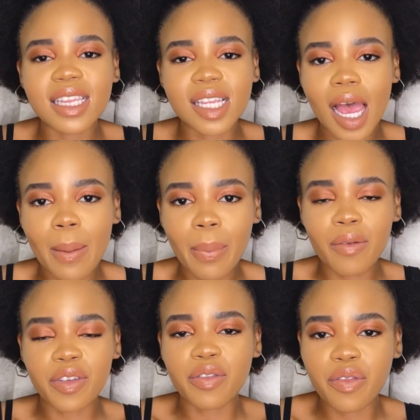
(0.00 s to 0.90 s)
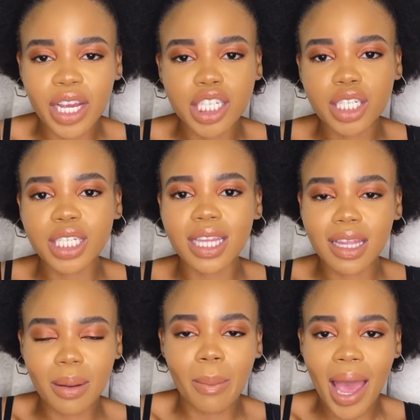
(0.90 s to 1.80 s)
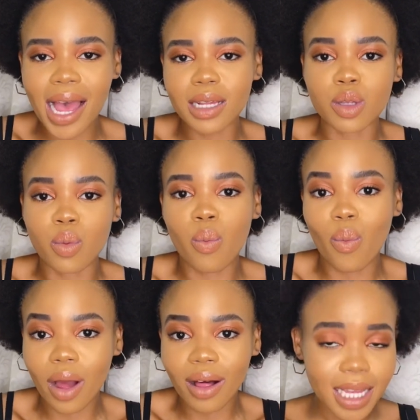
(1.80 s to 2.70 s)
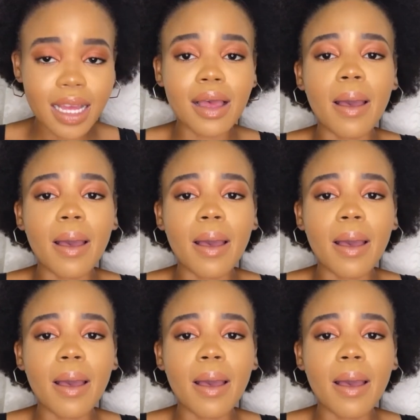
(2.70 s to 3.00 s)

type of effect to them as well.